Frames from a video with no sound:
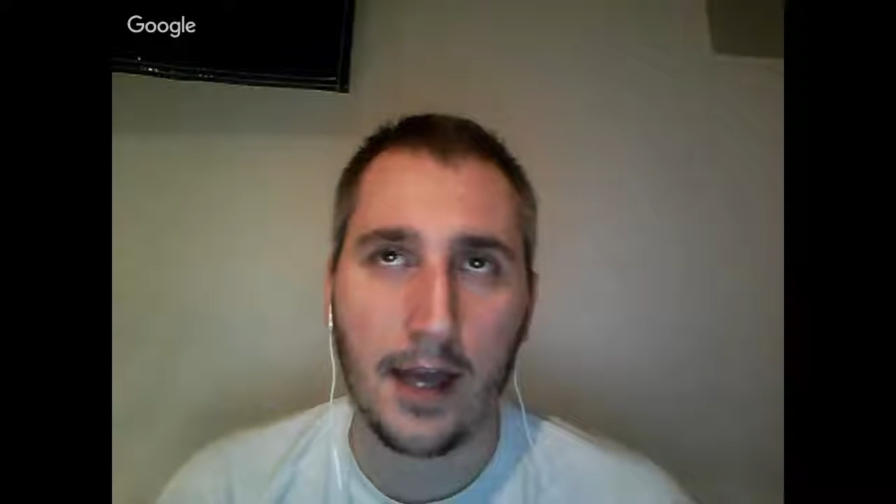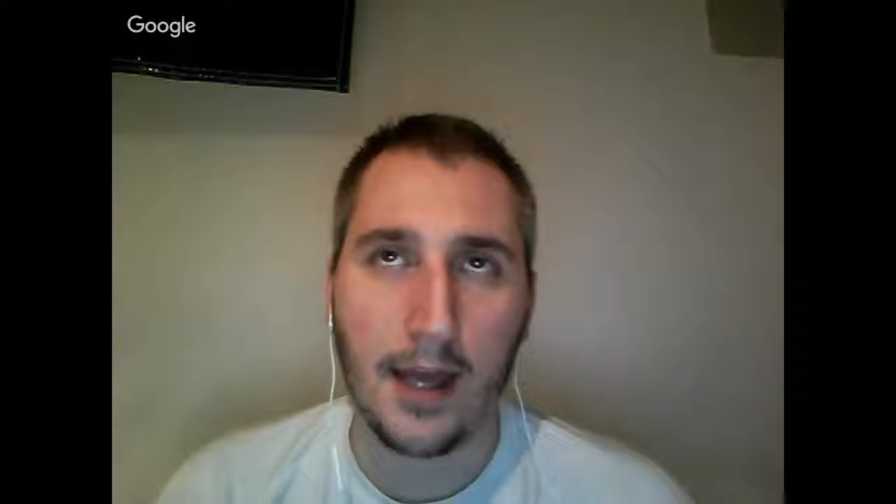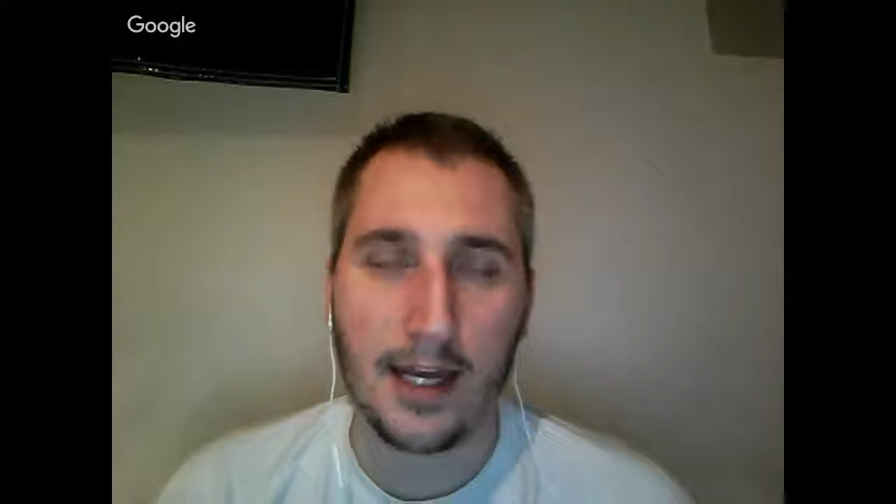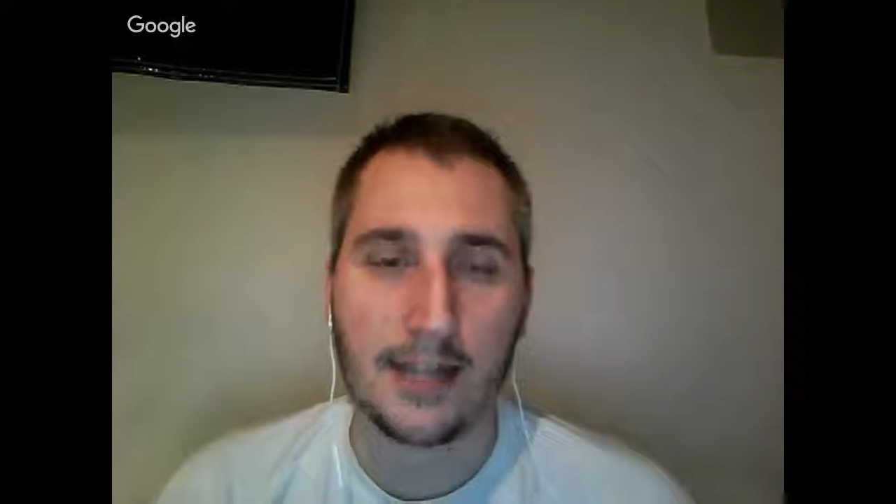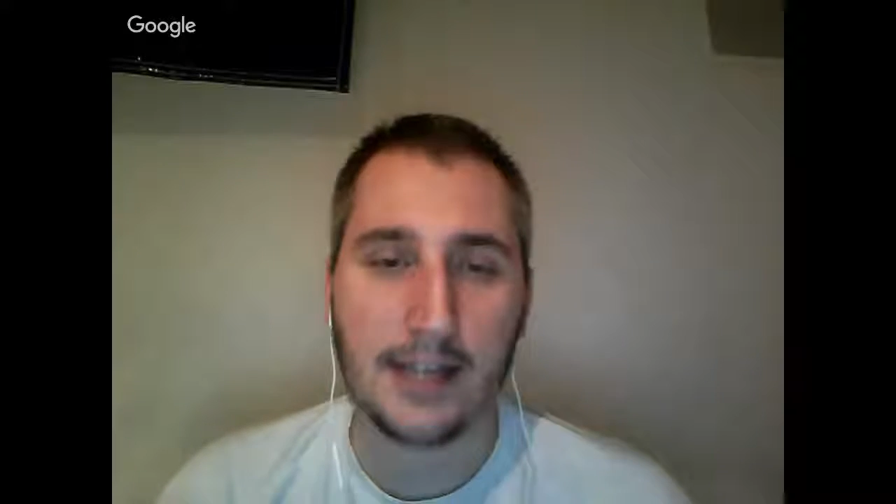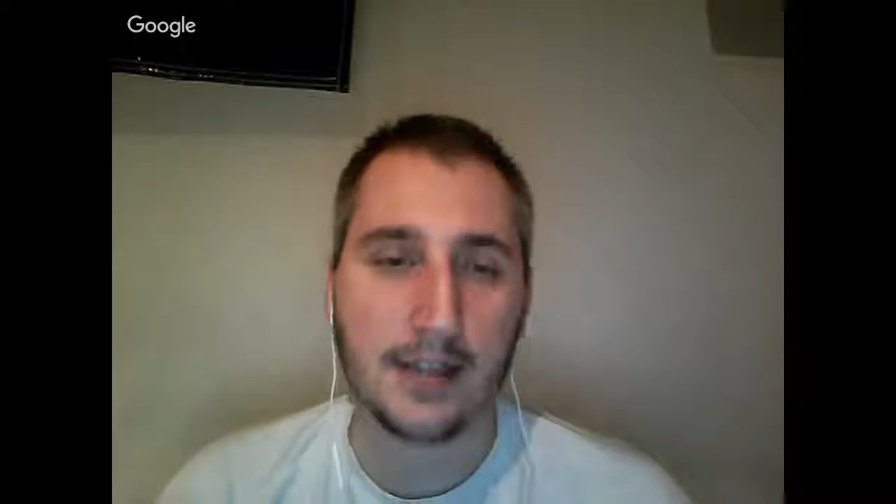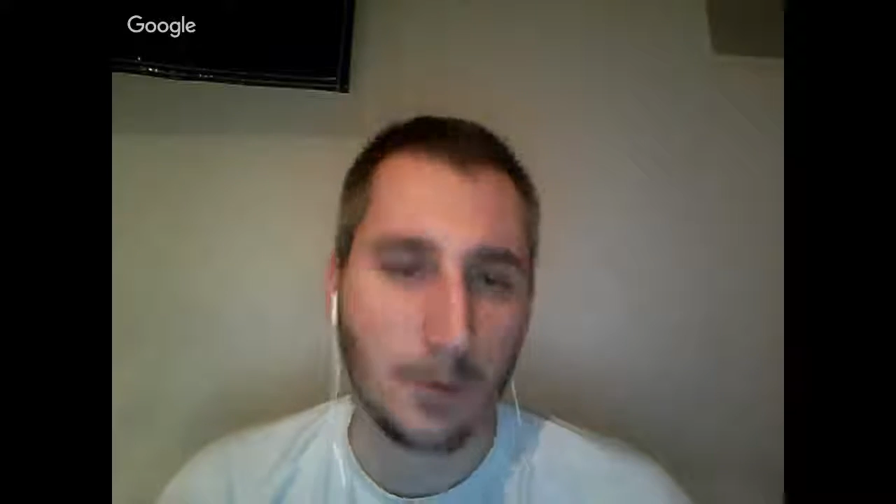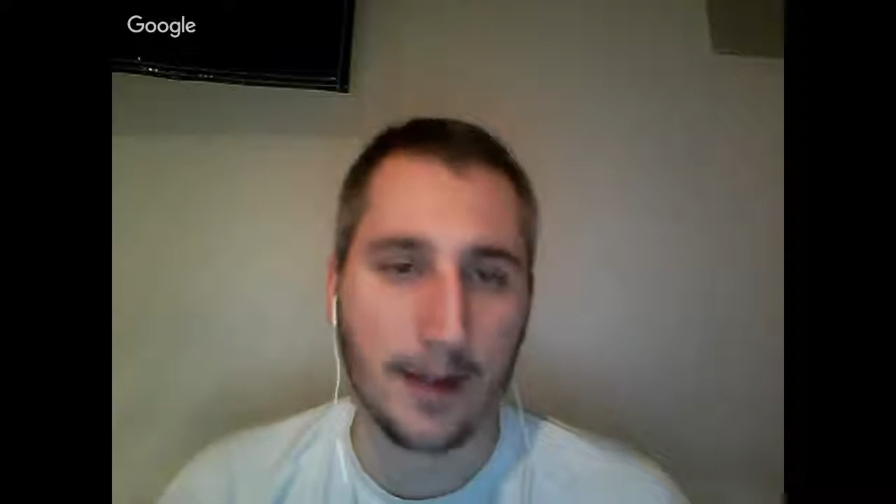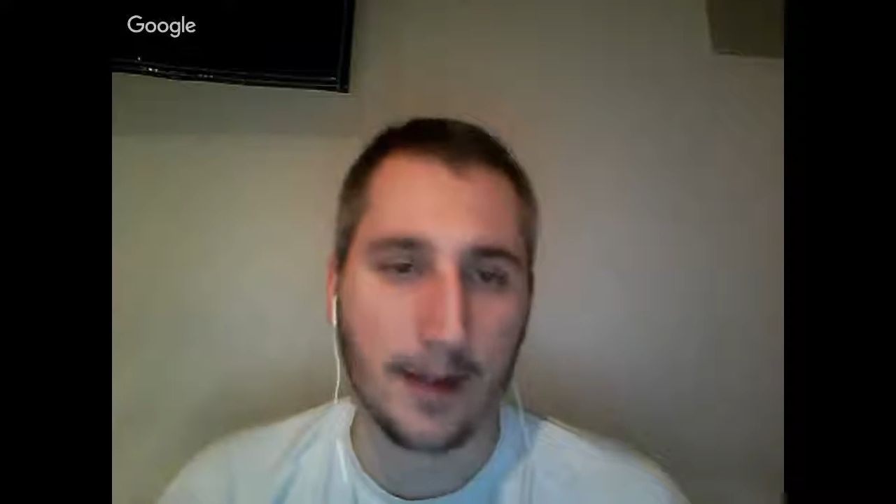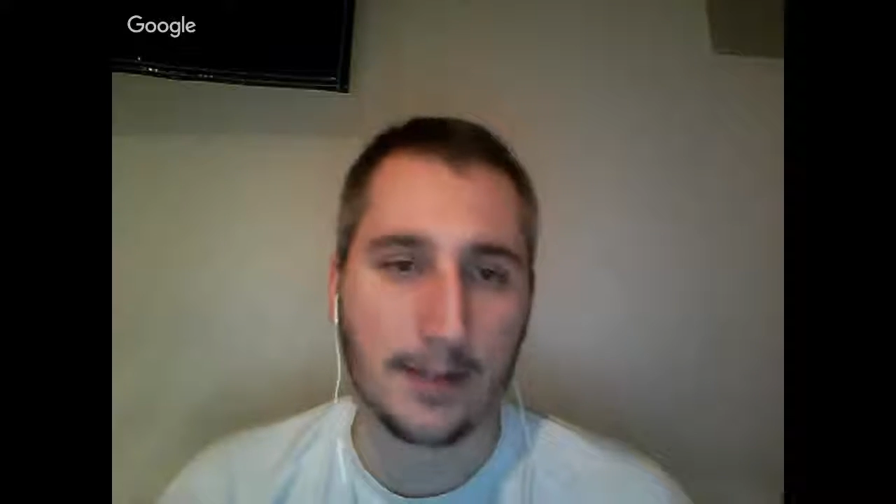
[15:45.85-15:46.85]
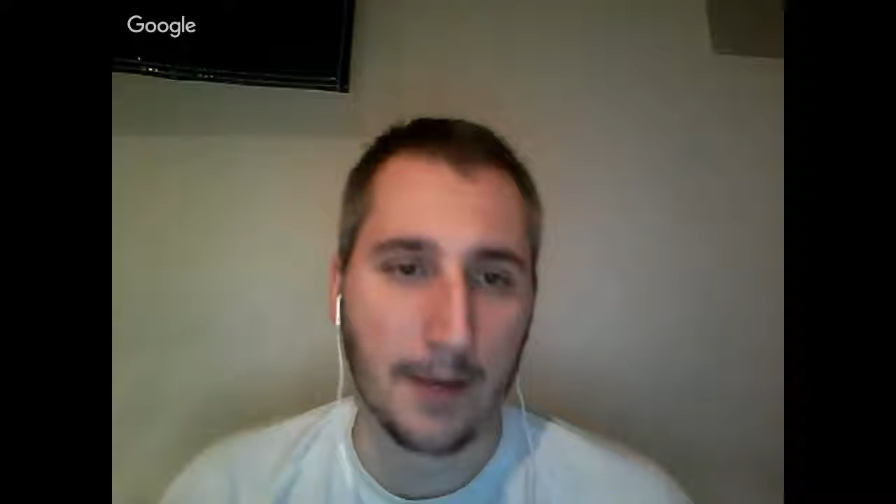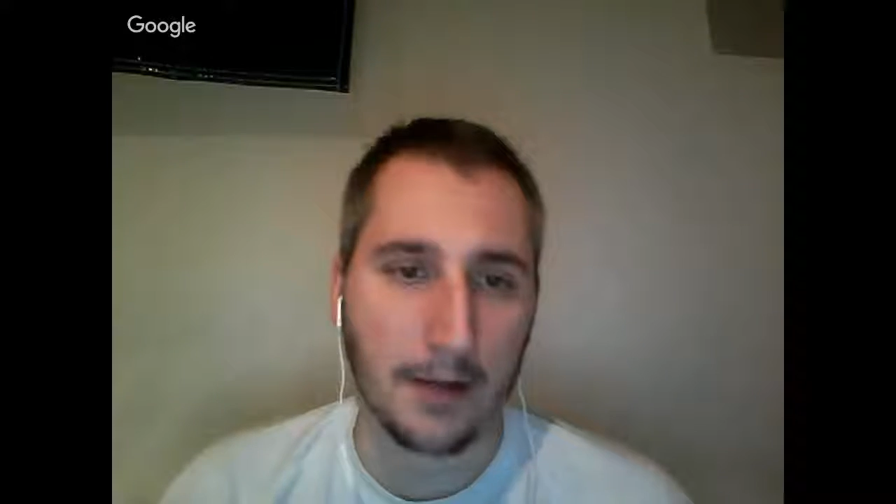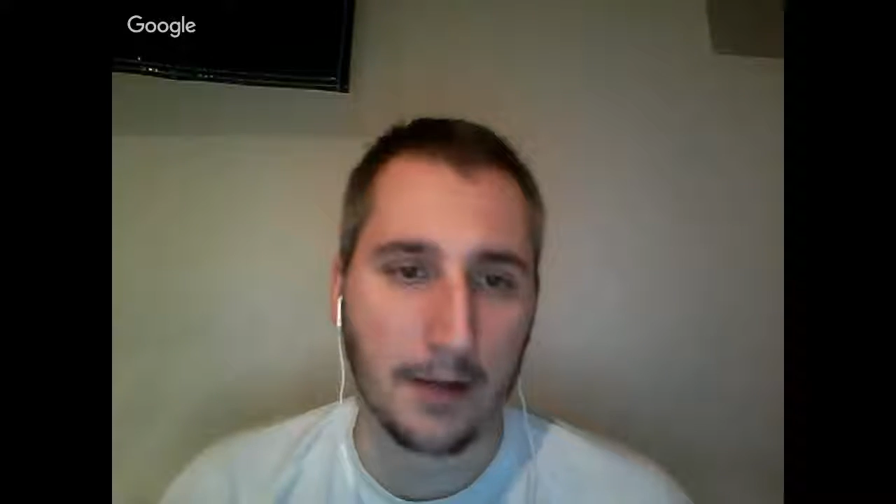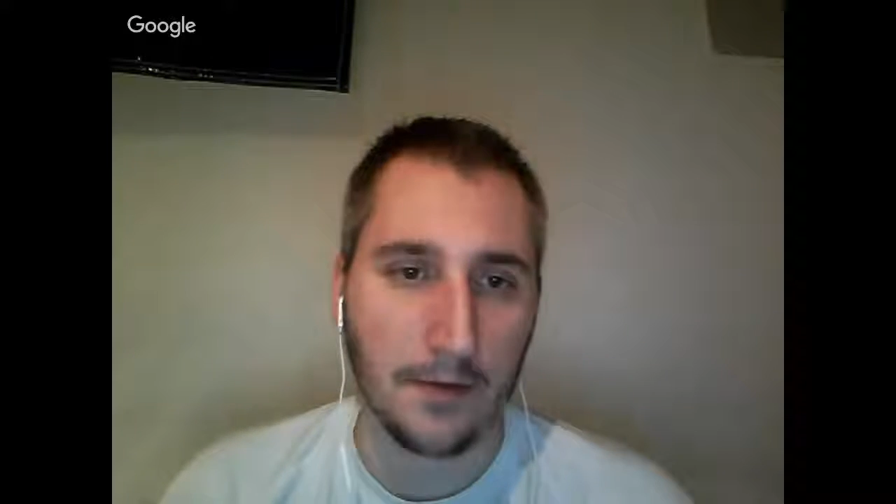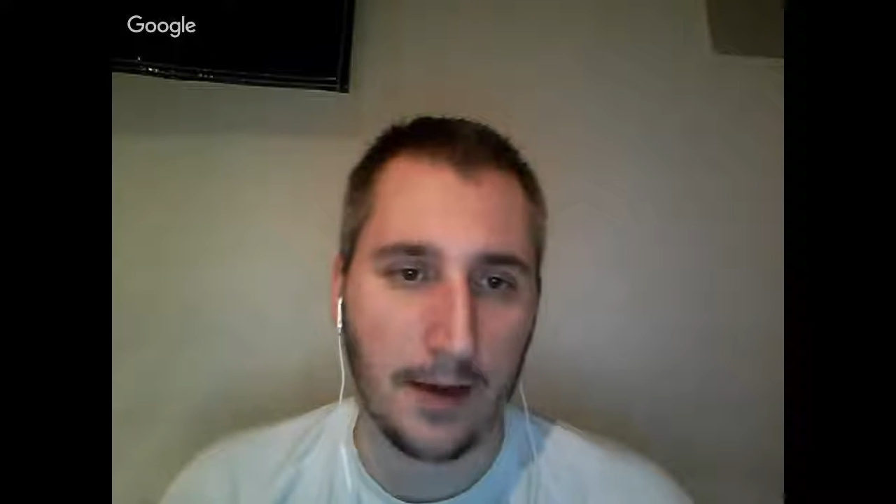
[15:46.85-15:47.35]
and he's as quick as
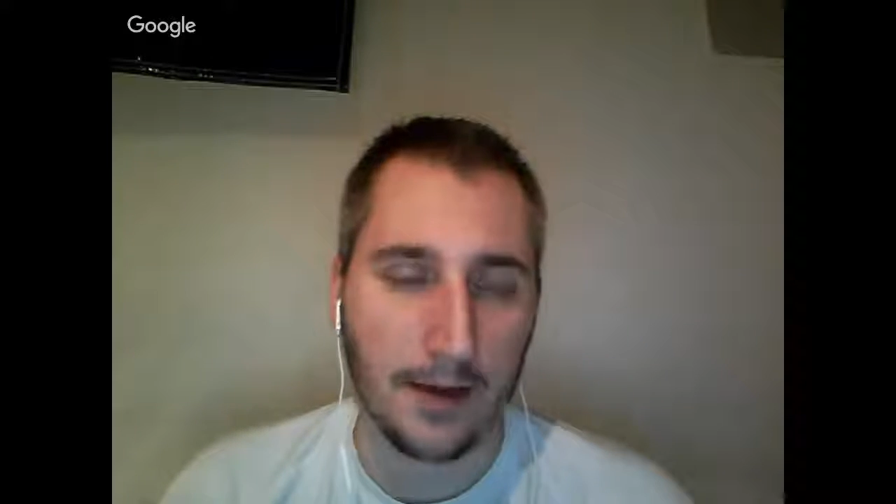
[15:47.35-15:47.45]
Michael Vick.